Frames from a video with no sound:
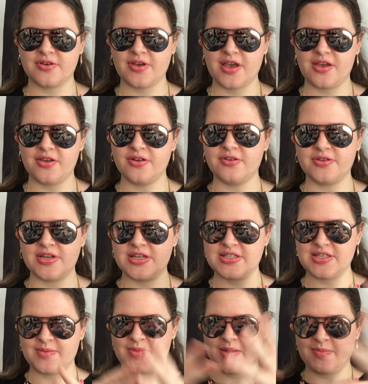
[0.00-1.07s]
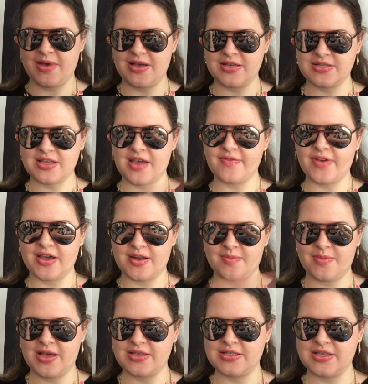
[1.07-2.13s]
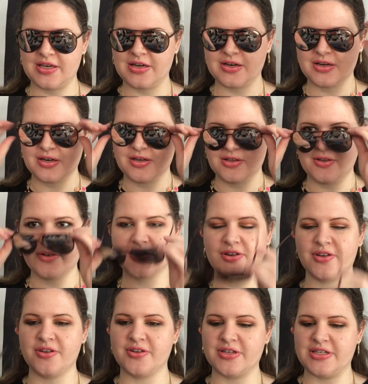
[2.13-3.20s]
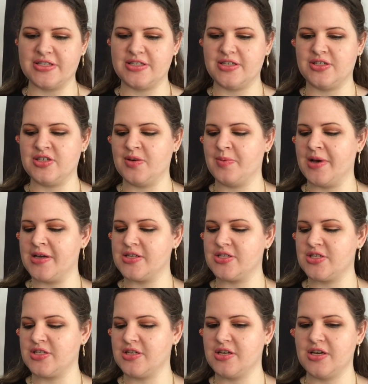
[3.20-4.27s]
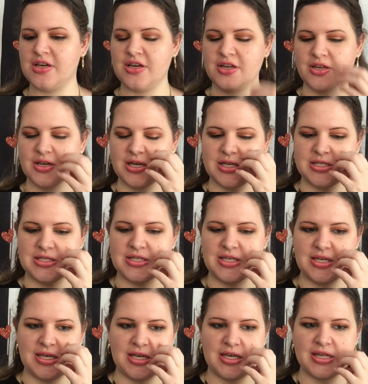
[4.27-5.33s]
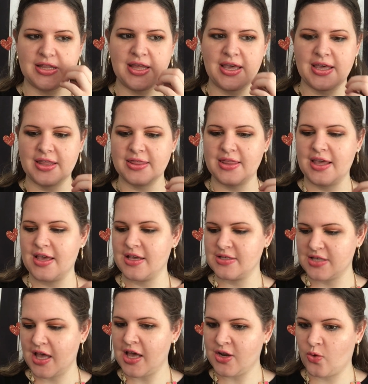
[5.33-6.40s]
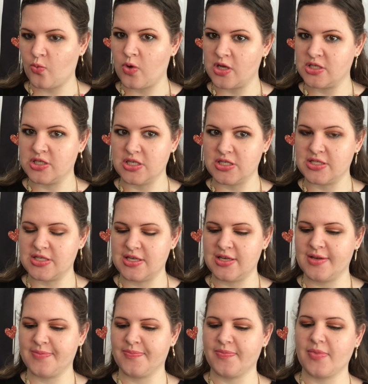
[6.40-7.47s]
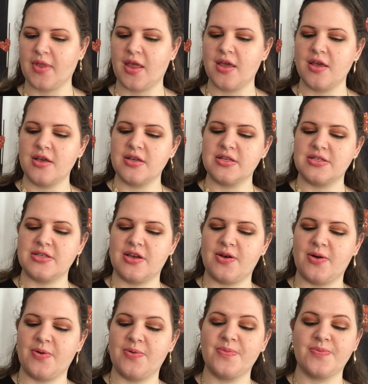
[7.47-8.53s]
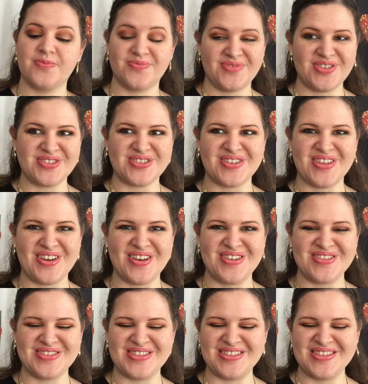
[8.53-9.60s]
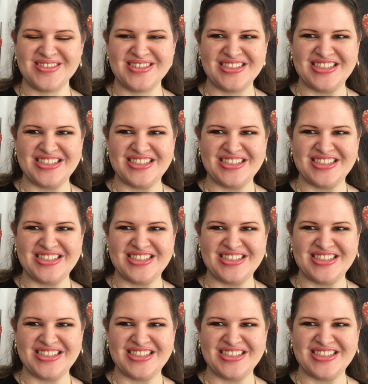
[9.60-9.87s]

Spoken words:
Okay, you don't need to see my mess. I've got a mess here. You're gonna see too much. You're gonna see like things I don't want you to see. So those are those.